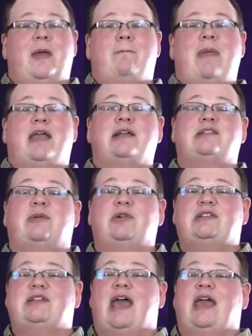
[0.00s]
Making
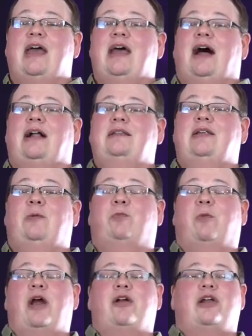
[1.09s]
someone's day a little
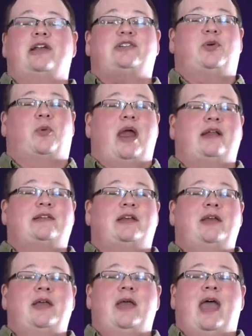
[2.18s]
brighter is great,
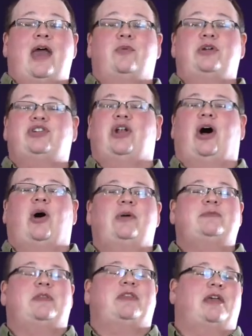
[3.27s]
and we should
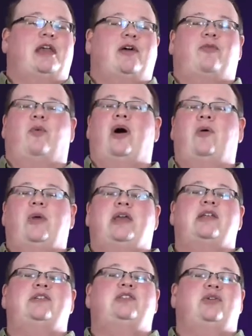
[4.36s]
always be thinking of what we
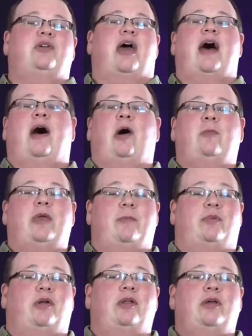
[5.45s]
can do to help
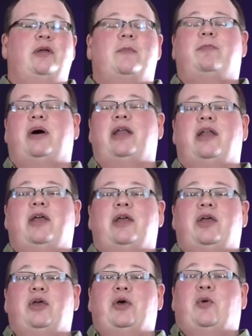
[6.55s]
people. But
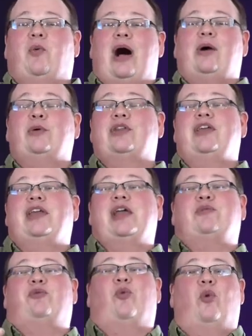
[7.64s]
while we're thinking
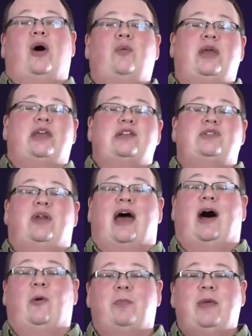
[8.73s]
of what we can do to
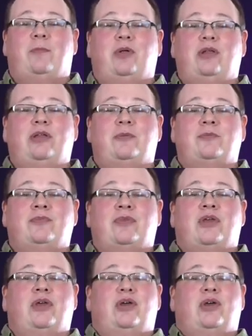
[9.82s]
help people,
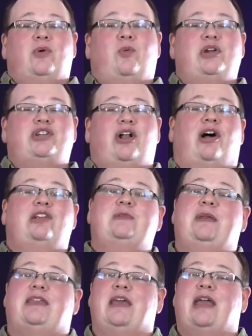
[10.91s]
we should also
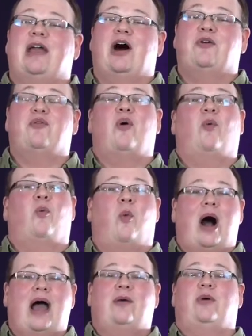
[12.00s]
be thinking of
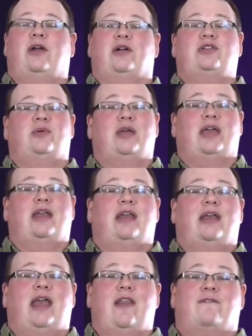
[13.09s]
why we are doing
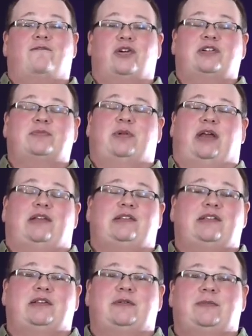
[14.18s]
it in the first place.